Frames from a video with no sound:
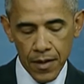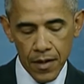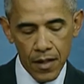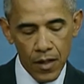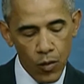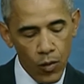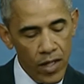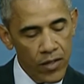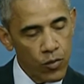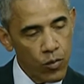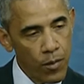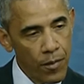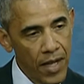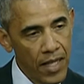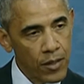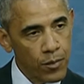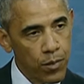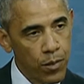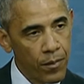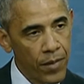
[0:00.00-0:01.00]
The U.S.
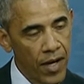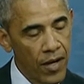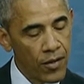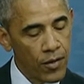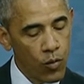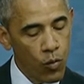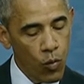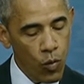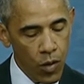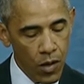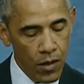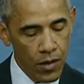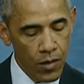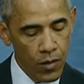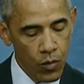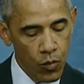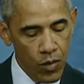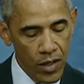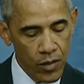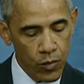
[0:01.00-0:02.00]
remains prepared to work
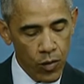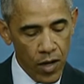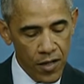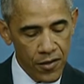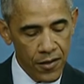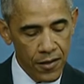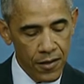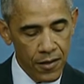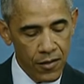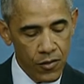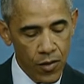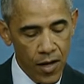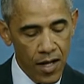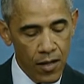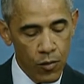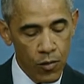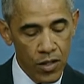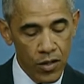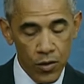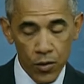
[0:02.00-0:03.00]
with Russia to
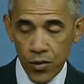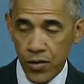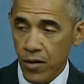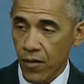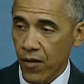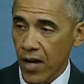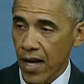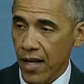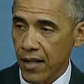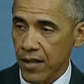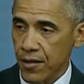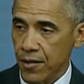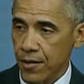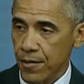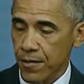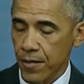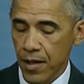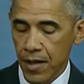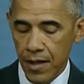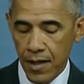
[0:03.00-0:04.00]
try to reduce the
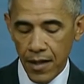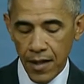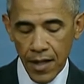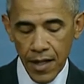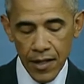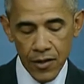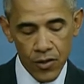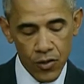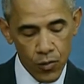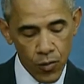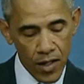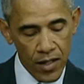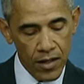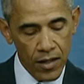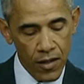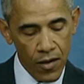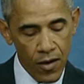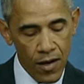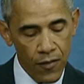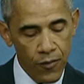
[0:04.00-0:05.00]
violence and
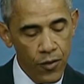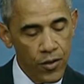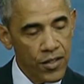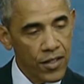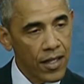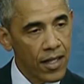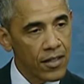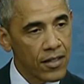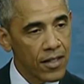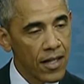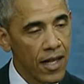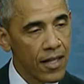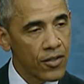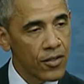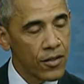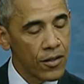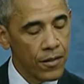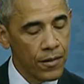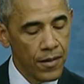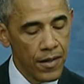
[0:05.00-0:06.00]
strengthen our efforts against
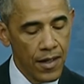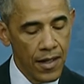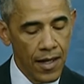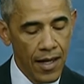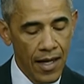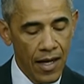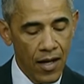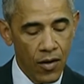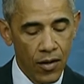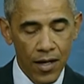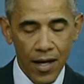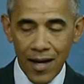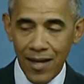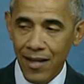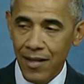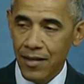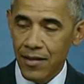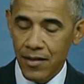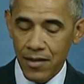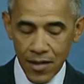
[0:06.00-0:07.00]
ISIL and
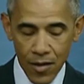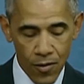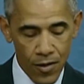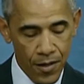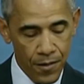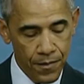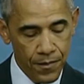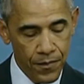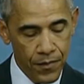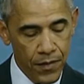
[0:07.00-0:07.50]
al-Qaeda in Syria.